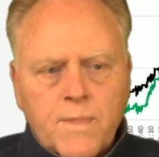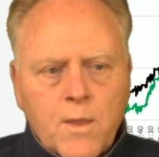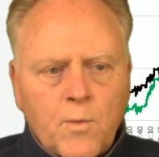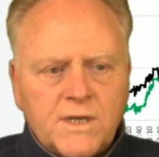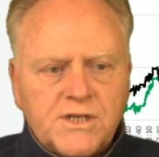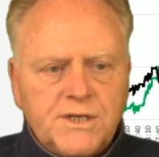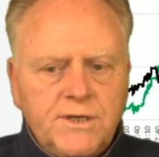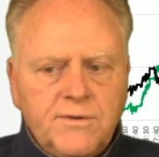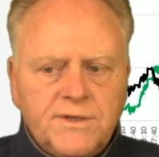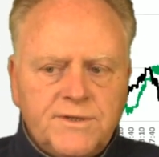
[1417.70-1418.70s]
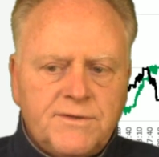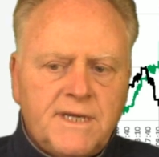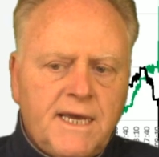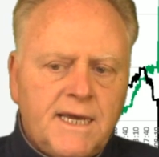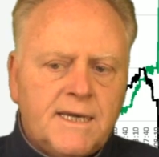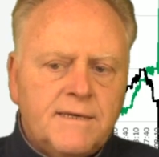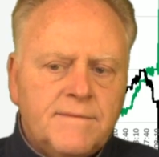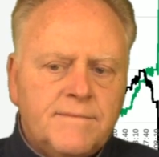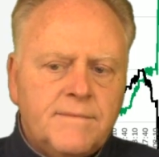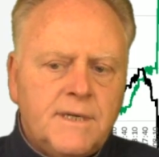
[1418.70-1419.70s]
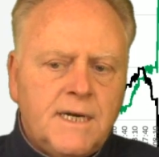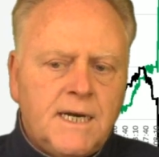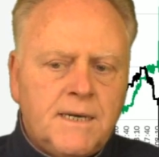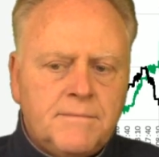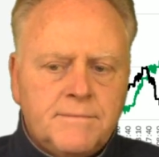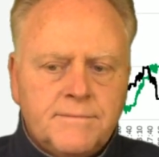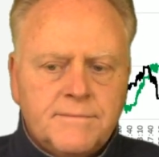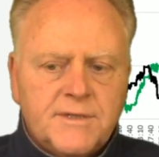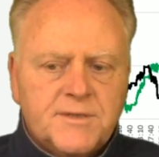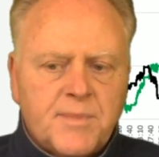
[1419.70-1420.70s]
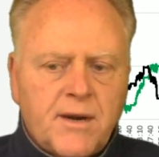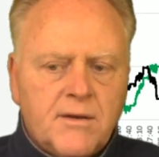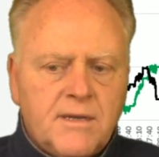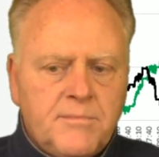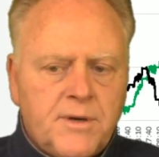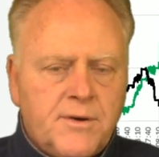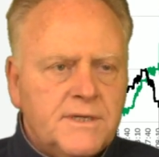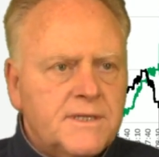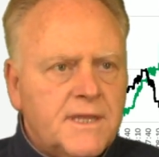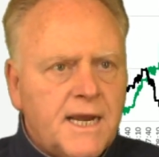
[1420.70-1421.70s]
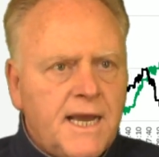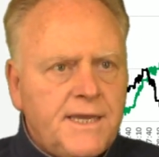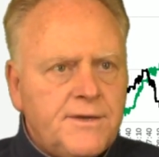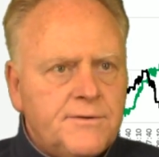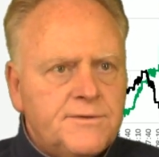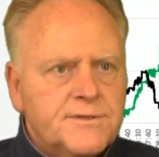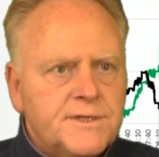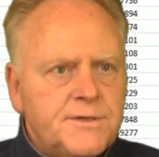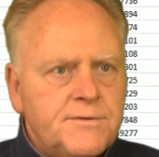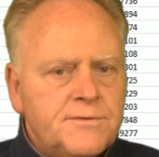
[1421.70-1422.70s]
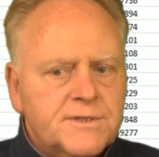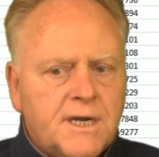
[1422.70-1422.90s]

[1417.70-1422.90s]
what you do is you take the spiral component that I used, and you